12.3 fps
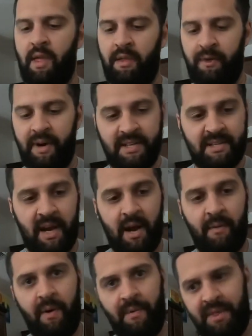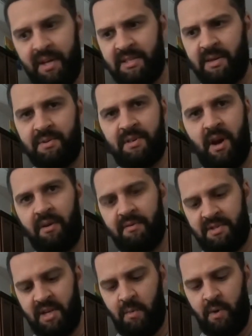The reason I went with this, I was talking
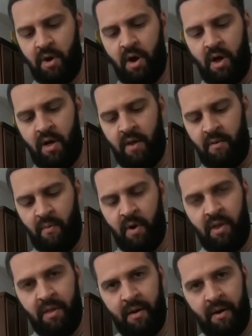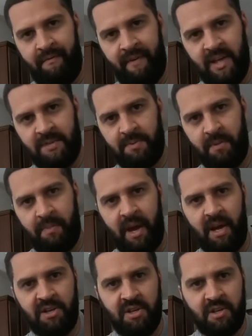with someone on one of the Facebook
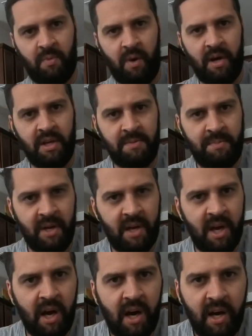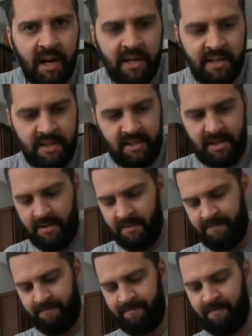pages, was because,
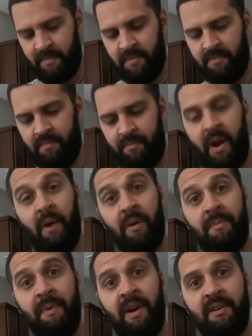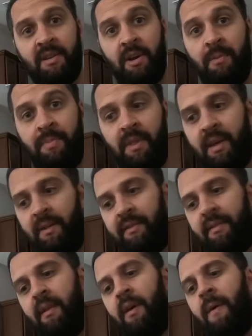bear with me as I open
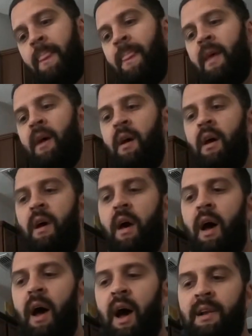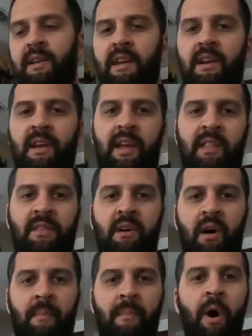this, I didn't get
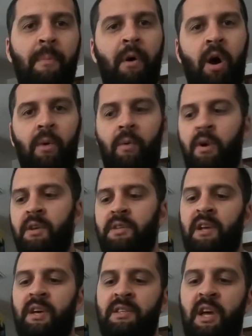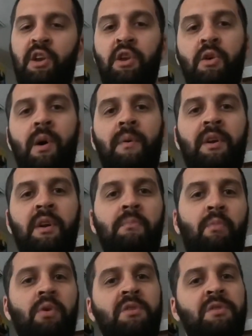the Mopar ones because I knew I would need
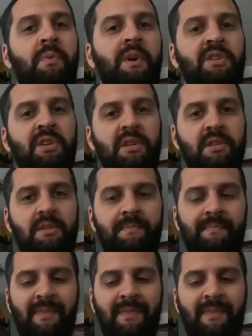more switches.